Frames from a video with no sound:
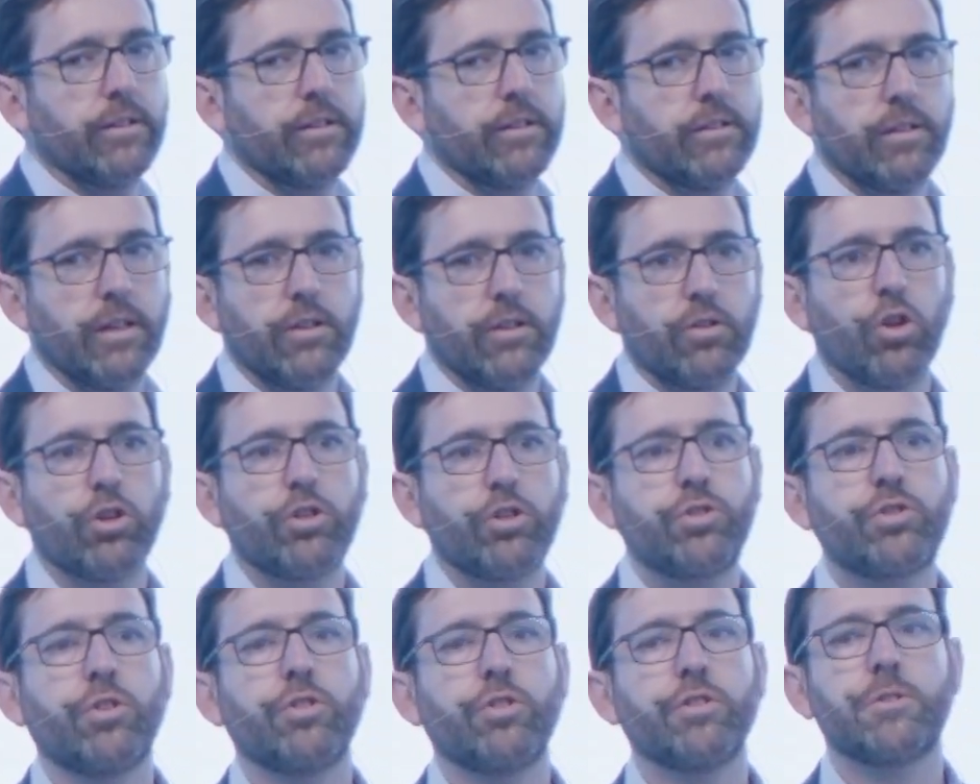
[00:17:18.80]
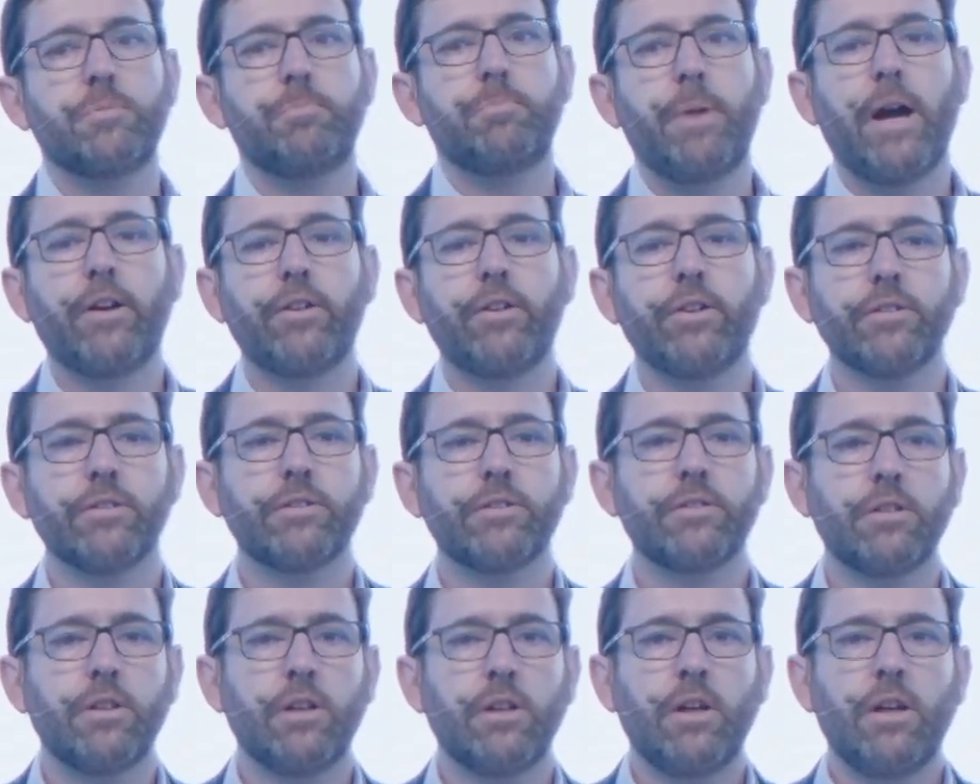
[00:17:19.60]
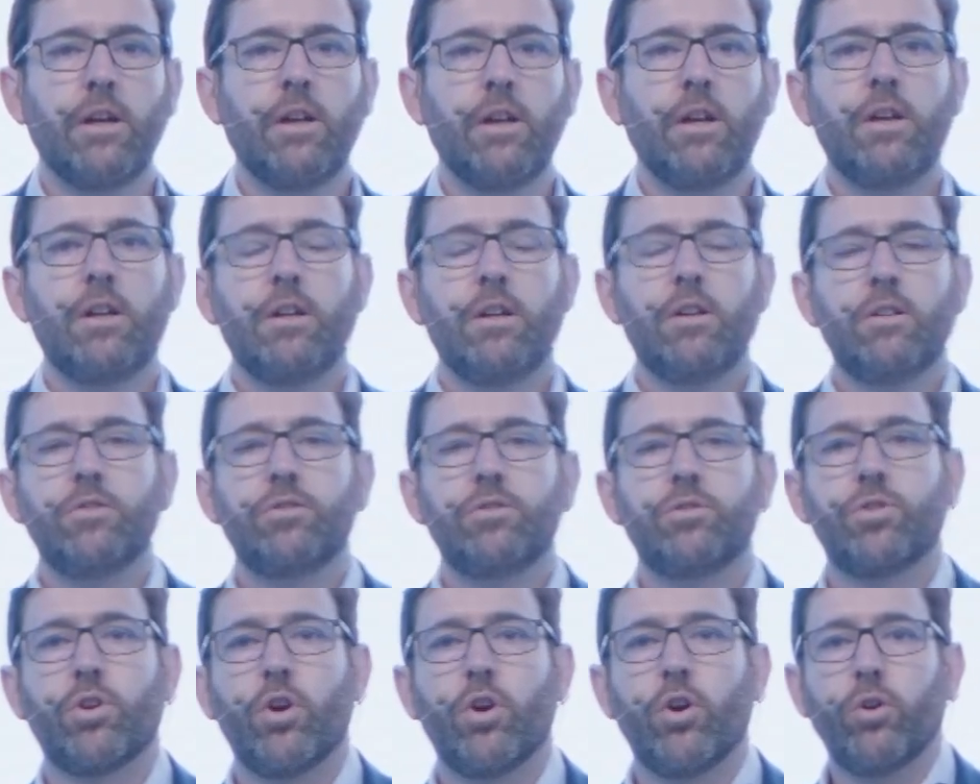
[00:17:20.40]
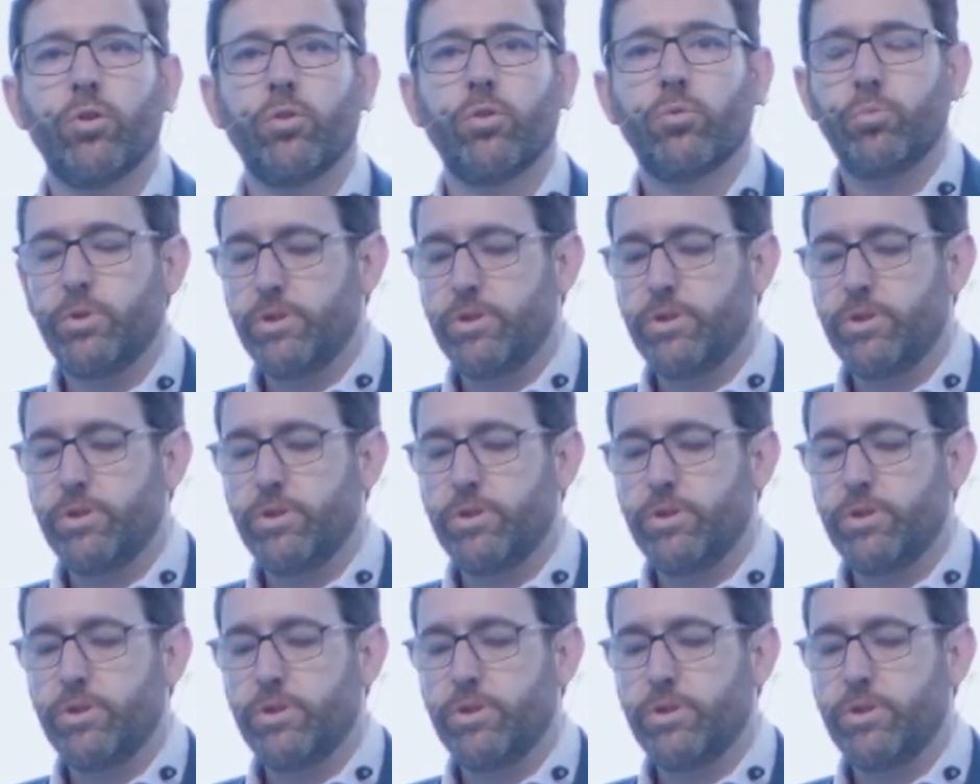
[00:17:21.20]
they're not transparent. So